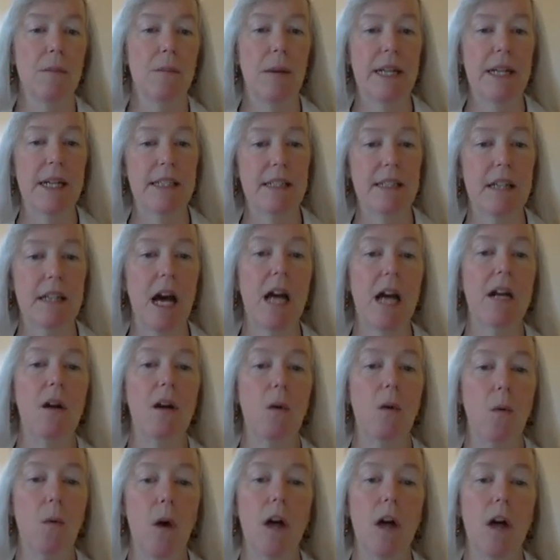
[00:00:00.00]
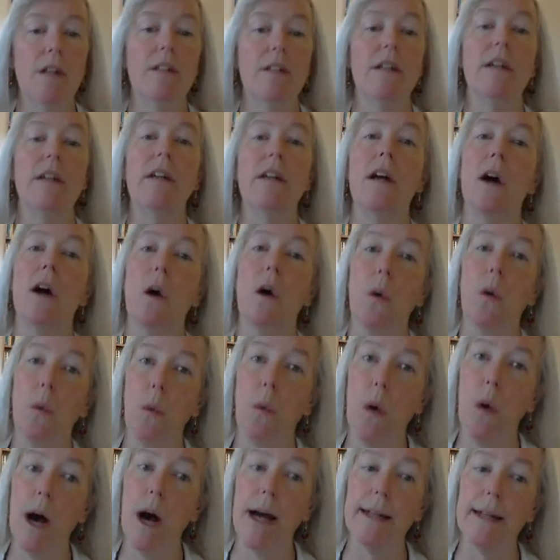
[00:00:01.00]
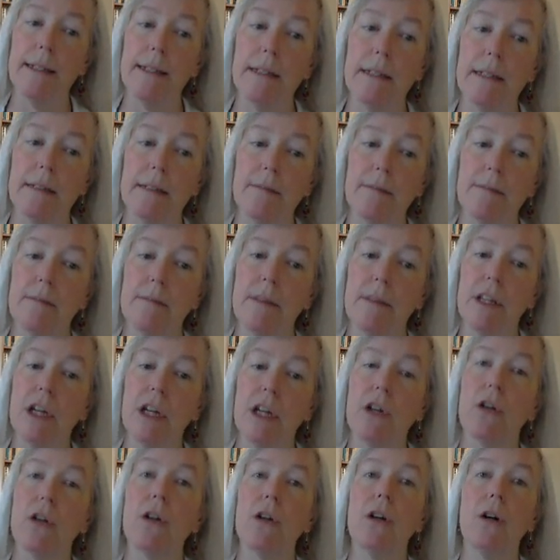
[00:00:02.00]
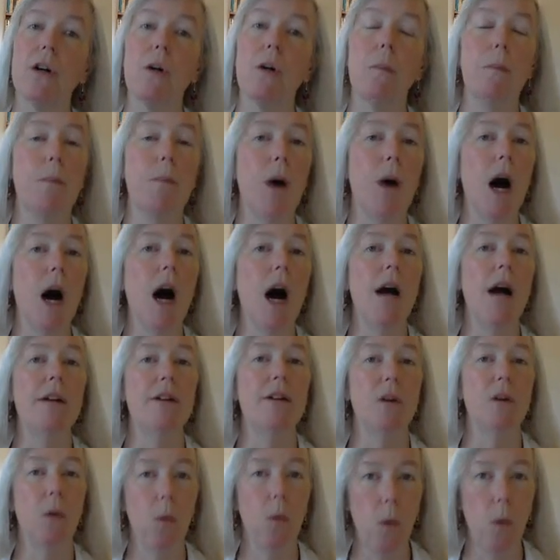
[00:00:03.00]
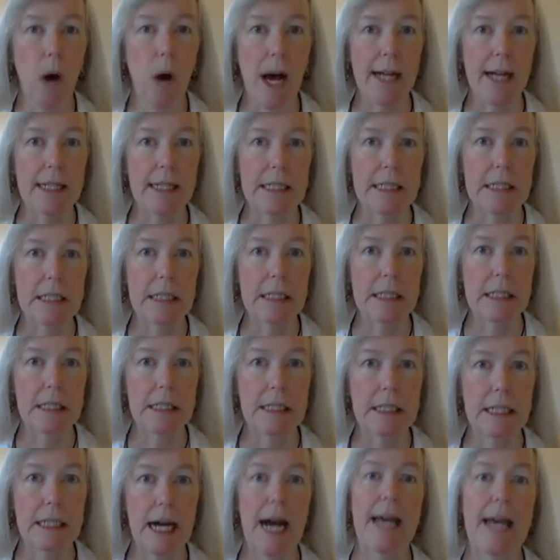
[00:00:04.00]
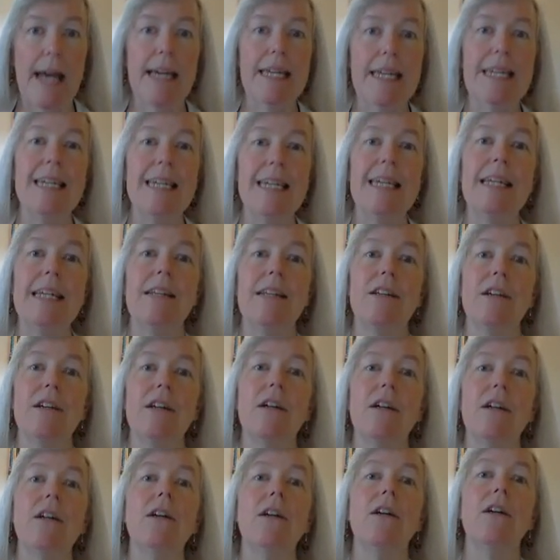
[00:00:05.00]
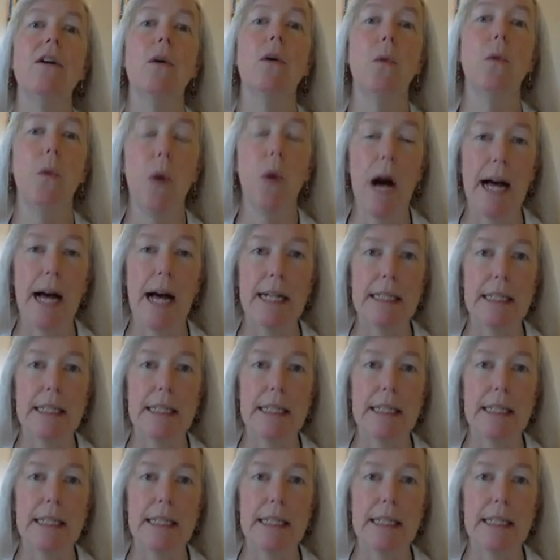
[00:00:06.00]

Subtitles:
my son wanted what? The girl bought what? I eat what?